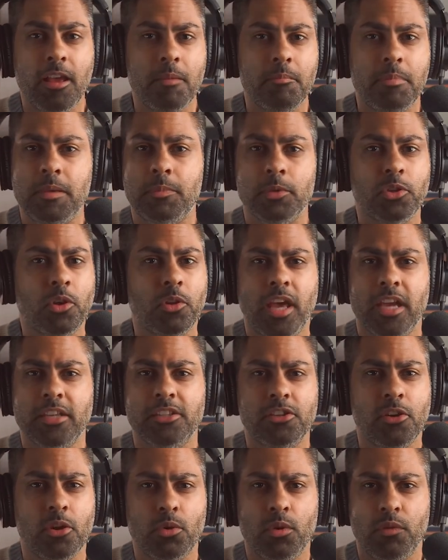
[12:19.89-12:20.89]
People don't like
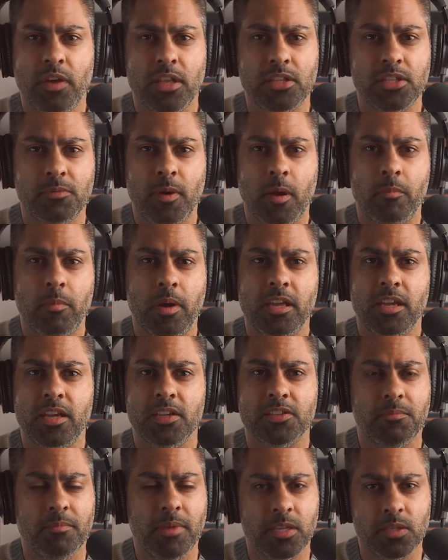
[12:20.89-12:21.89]
to go to events about money
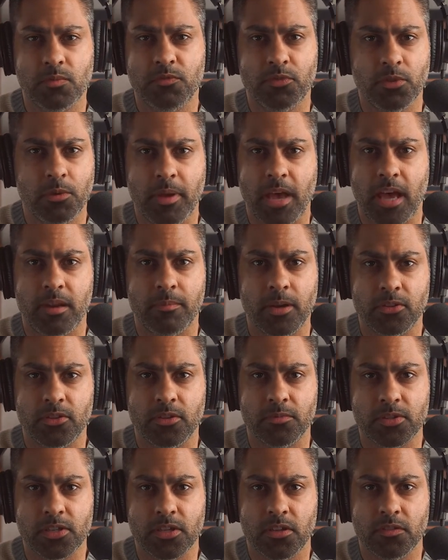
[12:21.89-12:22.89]
because it makes them feel bad about
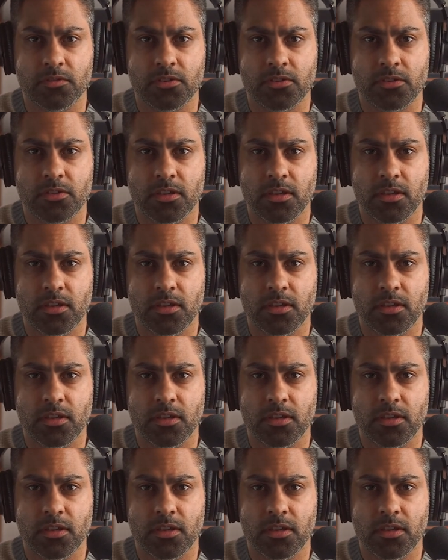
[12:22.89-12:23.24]
themselves.